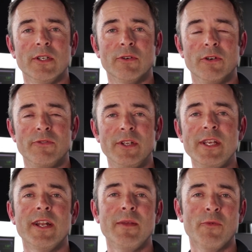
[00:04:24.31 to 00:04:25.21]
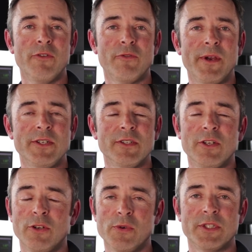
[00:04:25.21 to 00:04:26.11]
or if you need any more information, you
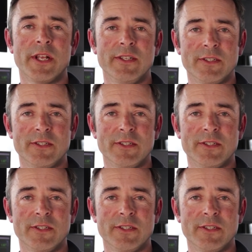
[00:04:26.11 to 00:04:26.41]
can always get in